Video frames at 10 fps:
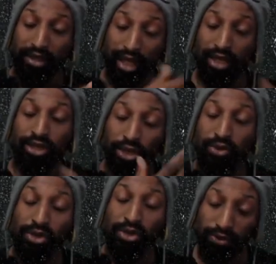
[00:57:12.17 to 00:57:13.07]
and you
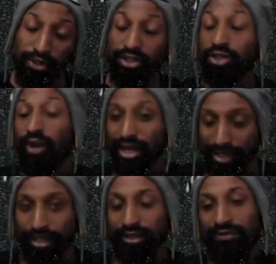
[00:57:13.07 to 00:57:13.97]
use it to
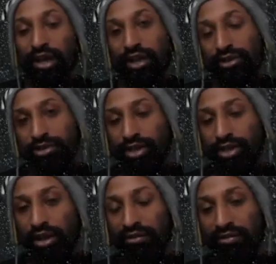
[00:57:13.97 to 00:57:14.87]
identify
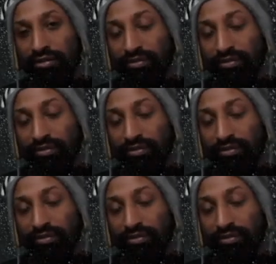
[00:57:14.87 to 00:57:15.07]
yourself.